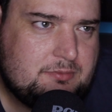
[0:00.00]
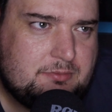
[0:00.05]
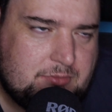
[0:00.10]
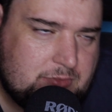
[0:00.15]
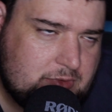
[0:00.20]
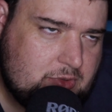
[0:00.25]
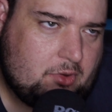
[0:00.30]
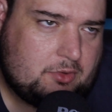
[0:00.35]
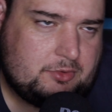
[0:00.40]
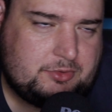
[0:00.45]

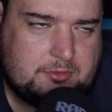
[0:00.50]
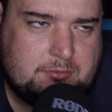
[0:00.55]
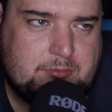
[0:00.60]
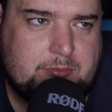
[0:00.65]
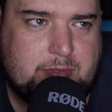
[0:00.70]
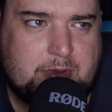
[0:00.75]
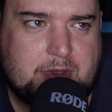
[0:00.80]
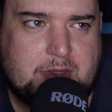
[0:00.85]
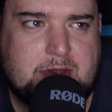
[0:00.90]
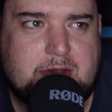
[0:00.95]
Gotham,
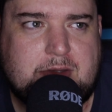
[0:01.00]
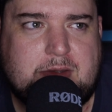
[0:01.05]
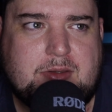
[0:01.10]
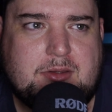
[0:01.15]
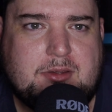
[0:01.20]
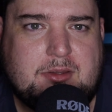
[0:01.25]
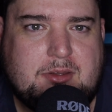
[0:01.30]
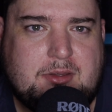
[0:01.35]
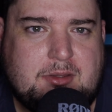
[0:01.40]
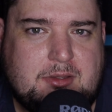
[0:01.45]
but uh,
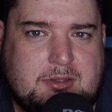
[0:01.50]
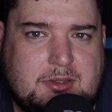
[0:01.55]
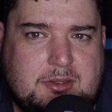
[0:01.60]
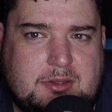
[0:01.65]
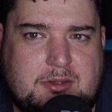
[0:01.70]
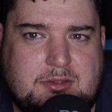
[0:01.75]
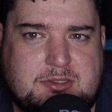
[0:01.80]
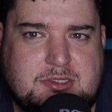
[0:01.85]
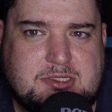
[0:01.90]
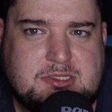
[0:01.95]

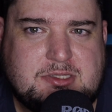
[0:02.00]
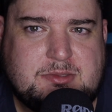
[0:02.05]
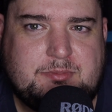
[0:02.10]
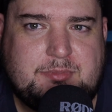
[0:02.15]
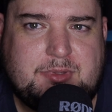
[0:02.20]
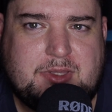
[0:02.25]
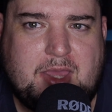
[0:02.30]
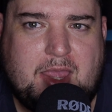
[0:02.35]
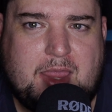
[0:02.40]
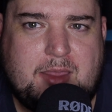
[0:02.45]
it just
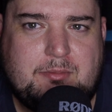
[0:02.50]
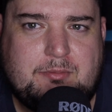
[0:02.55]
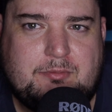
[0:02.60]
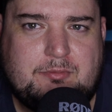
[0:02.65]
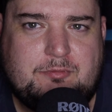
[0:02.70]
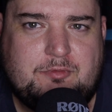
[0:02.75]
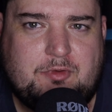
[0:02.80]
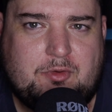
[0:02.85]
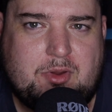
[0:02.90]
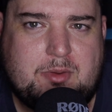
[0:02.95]
became
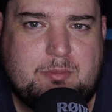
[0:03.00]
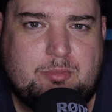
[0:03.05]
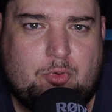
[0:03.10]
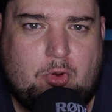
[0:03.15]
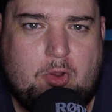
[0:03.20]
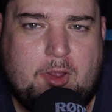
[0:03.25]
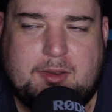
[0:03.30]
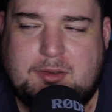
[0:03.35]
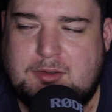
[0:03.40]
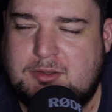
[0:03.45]
very
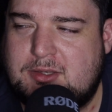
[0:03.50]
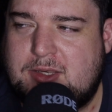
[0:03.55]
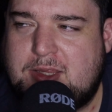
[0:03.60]
bright and